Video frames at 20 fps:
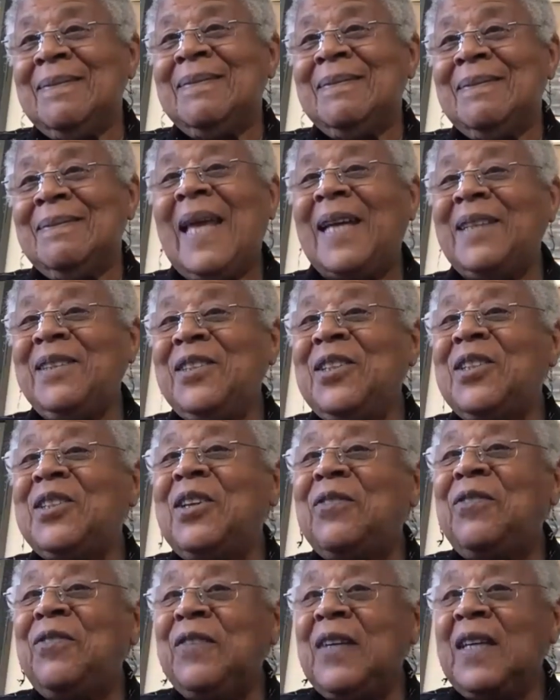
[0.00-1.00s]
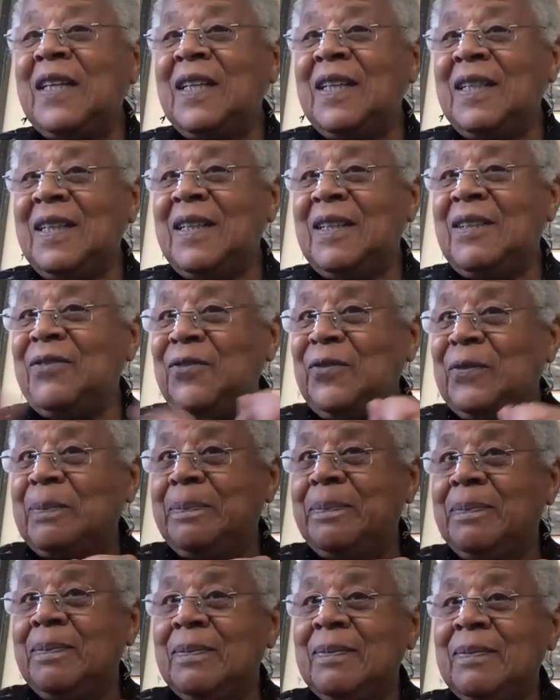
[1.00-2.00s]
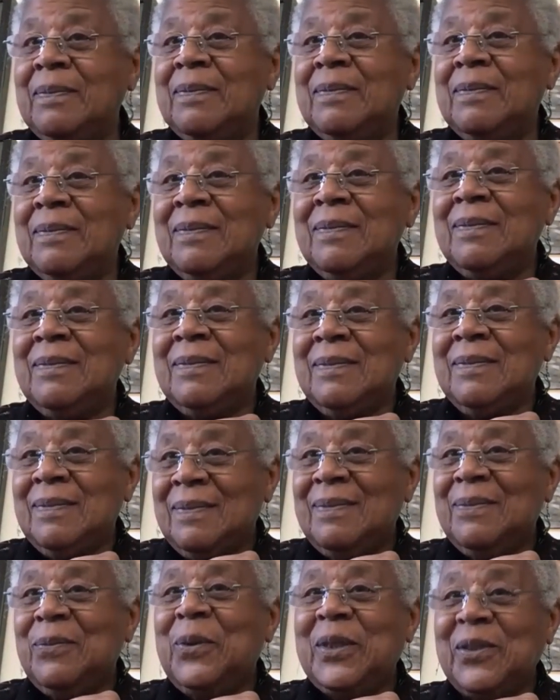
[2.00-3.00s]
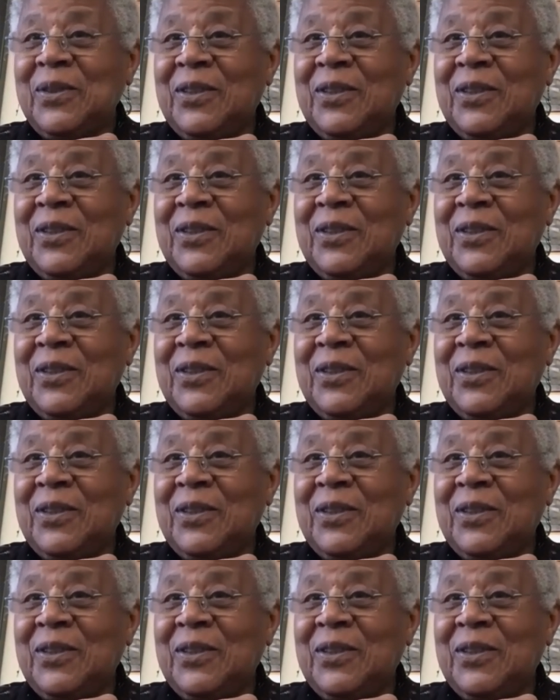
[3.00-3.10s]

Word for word: That's the definitive. We'll